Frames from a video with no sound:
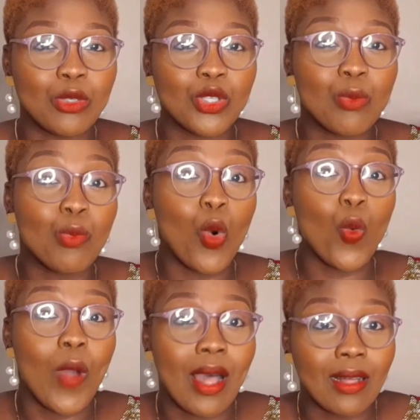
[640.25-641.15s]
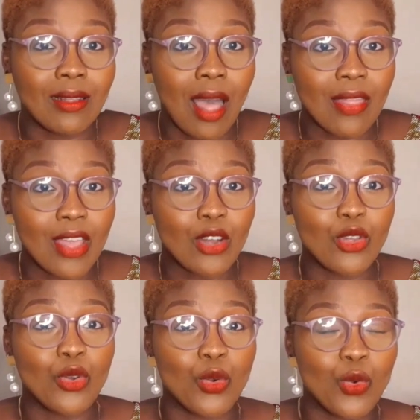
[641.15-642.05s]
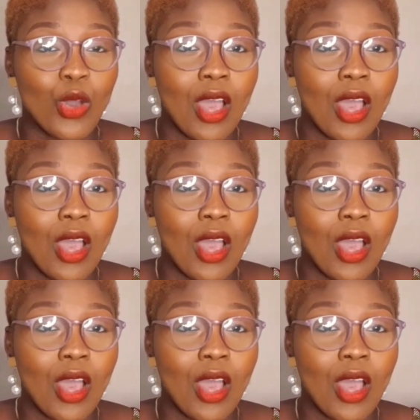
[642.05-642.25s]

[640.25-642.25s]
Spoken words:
be doing more well than you,